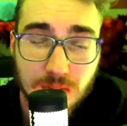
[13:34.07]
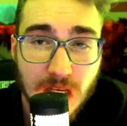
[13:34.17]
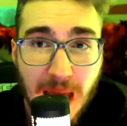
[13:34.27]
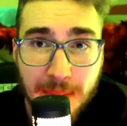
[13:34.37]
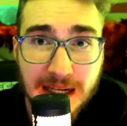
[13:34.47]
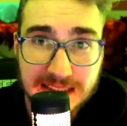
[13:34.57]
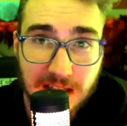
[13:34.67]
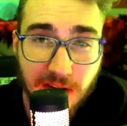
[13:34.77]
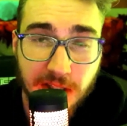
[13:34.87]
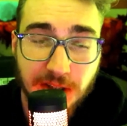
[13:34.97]
I'm not
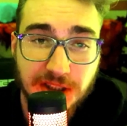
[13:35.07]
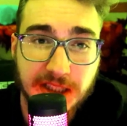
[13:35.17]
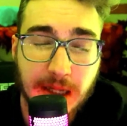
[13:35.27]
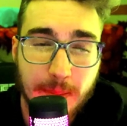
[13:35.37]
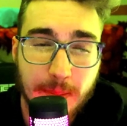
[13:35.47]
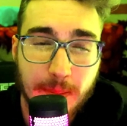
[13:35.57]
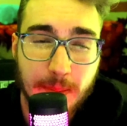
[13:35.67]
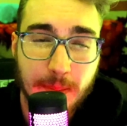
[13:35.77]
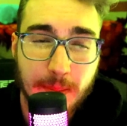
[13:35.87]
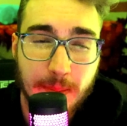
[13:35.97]
telling you to sin. I'm not
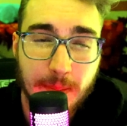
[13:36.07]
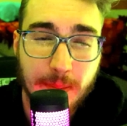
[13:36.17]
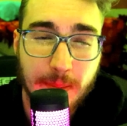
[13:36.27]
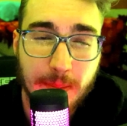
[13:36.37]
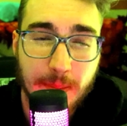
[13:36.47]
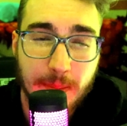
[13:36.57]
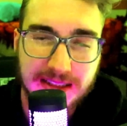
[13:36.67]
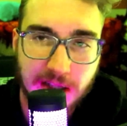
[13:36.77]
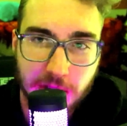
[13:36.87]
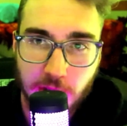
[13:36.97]
telling you to break the law. I'm not
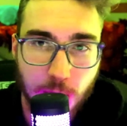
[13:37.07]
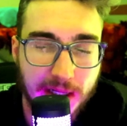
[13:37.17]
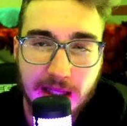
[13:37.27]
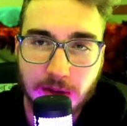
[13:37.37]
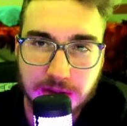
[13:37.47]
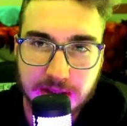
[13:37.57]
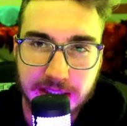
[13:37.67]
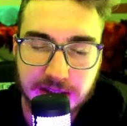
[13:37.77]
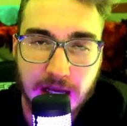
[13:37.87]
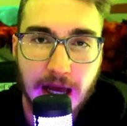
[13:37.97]
telling you to do any of those
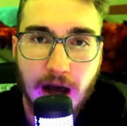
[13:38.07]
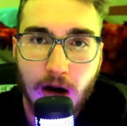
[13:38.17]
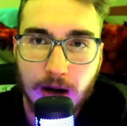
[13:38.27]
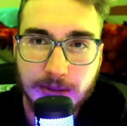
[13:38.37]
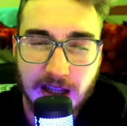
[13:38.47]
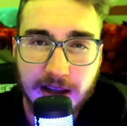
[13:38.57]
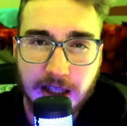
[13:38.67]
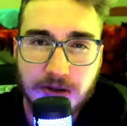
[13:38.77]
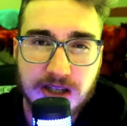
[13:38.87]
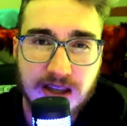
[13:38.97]
things. What I'm telling
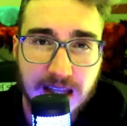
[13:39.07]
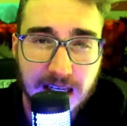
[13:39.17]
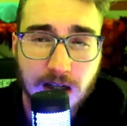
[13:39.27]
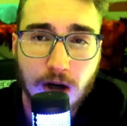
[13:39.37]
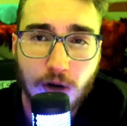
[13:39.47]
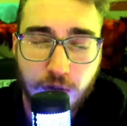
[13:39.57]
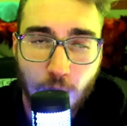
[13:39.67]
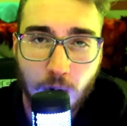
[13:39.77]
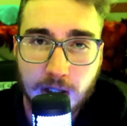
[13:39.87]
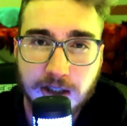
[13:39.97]
you is think
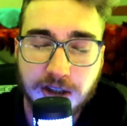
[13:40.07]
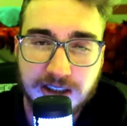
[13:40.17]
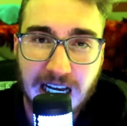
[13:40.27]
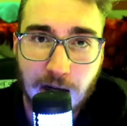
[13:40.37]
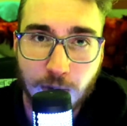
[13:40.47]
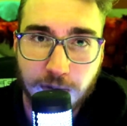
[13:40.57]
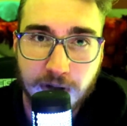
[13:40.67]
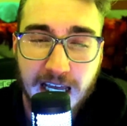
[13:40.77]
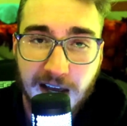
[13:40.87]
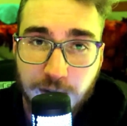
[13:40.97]
for yourself.
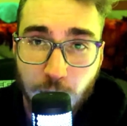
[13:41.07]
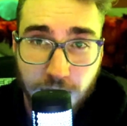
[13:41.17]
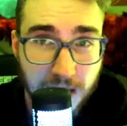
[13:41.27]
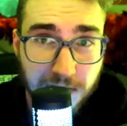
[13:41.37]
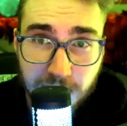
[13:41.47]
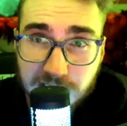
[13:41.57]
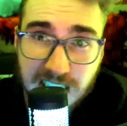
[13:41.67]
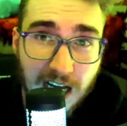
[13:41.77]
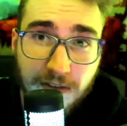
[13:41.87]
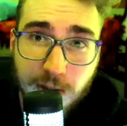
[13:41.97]
If you think for
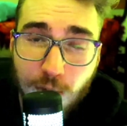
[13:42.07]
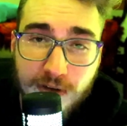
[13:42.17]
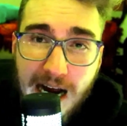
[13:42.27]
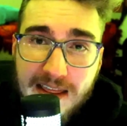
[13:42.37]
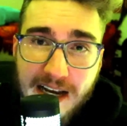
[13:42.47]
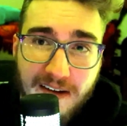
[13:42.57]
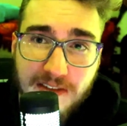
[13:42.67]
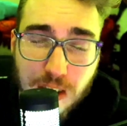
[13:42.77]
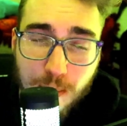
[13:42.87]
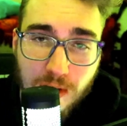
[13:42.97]
yourself and you find that
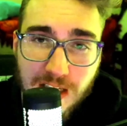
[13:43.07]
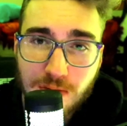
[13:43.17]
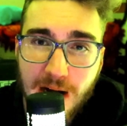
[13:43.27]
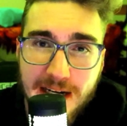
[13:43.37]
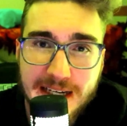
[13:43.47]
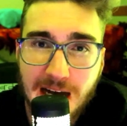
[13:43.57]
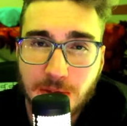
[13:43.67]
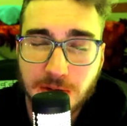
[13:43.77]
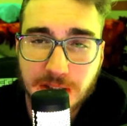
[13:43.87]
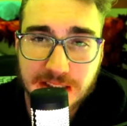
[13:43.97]
everything you believe right
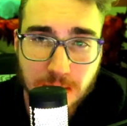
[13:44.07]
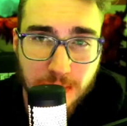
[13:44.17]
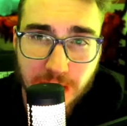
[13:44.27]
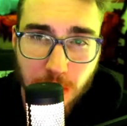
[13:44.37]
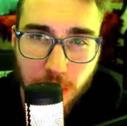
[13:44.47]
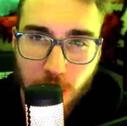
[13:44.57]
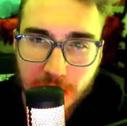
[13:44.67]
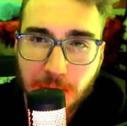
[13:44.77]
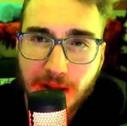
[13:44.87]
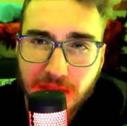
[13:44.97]
now is something you
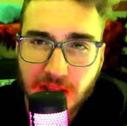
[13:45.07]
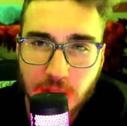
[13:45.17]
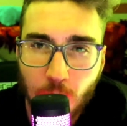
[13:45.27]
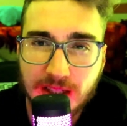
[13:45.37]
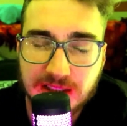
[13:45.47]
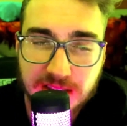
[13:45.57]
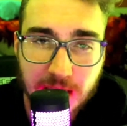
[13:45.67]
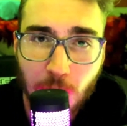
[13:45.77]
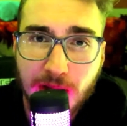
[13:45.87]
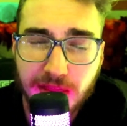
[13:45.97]
agree with and you want to stick
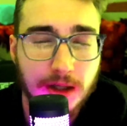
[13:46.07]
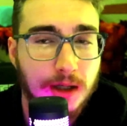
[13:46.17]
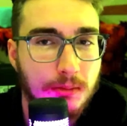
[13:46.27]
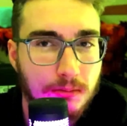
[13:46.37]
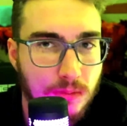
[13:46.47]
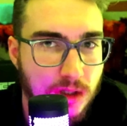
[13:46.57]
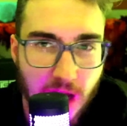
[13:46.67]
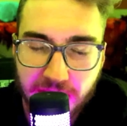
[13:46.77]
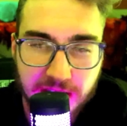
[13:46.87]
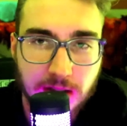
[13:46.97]
with,
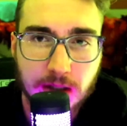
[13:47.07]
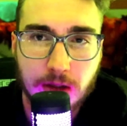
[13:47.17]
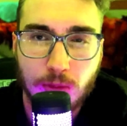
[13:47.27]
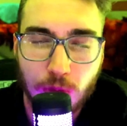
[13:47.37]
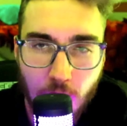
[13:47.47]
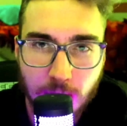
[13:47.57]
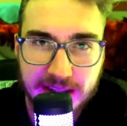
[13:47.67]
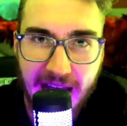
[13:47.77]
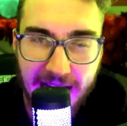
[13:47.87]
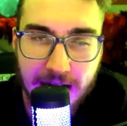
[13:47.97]
nothing wrong with
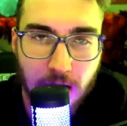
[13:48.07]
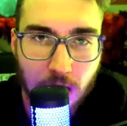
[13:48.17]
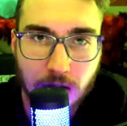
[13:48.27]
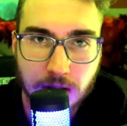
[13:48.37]
that at all.